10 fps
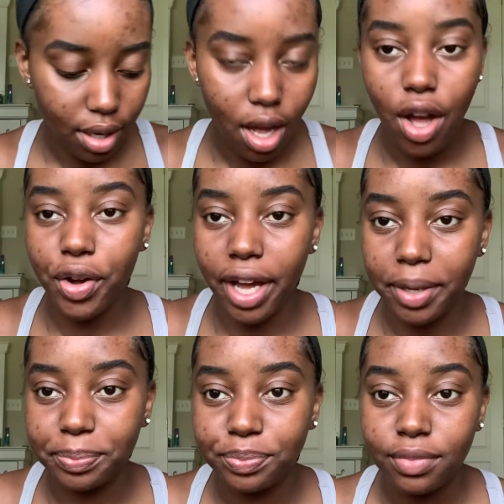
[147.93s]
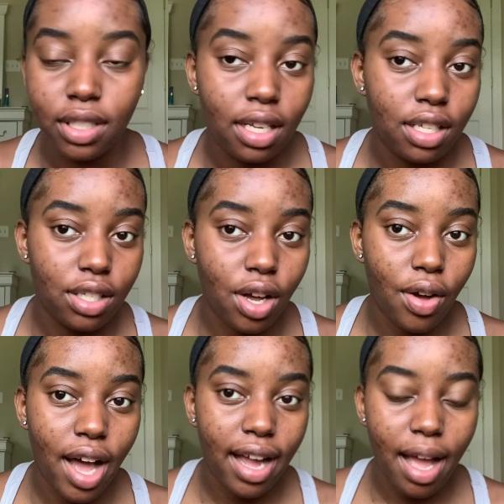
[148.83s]
Okay, so
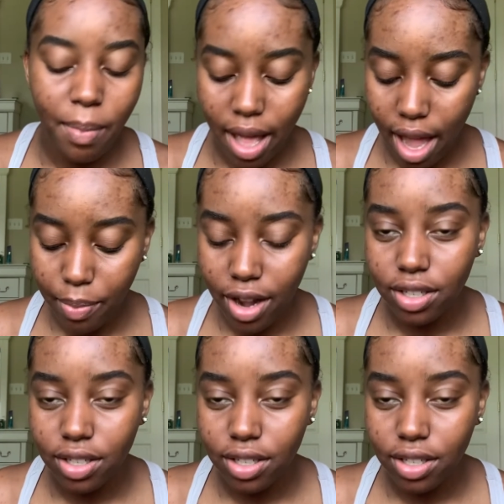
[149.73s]
I got my eyebrows.